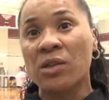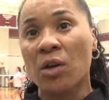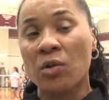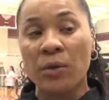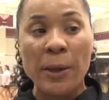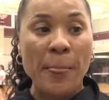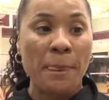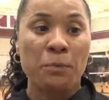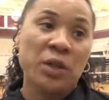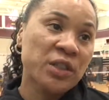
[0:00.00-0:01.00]
So,
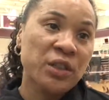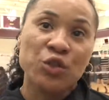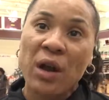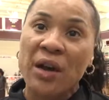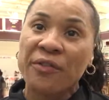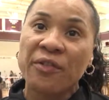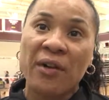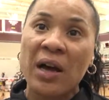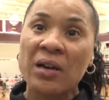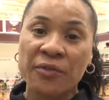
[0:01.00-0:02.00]
pushing the drive for
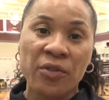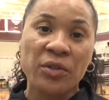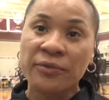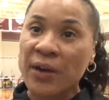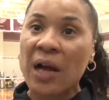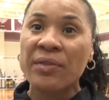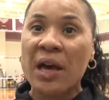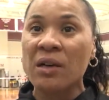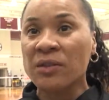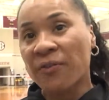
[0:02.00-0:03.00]
five for five
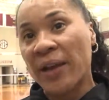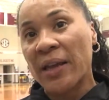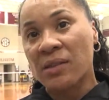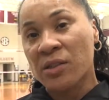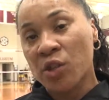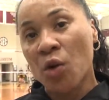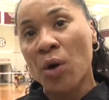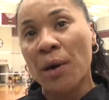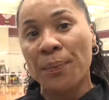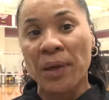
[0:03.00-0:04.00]
thousand fans to show
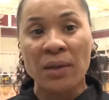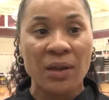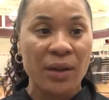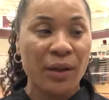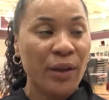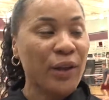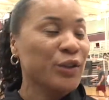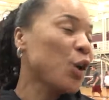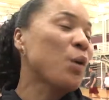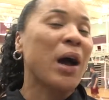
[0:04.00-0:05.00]
up and and
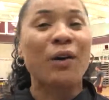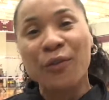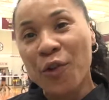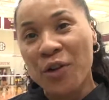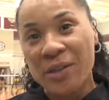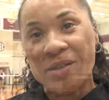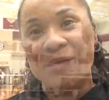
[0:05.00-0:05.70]
show out for us.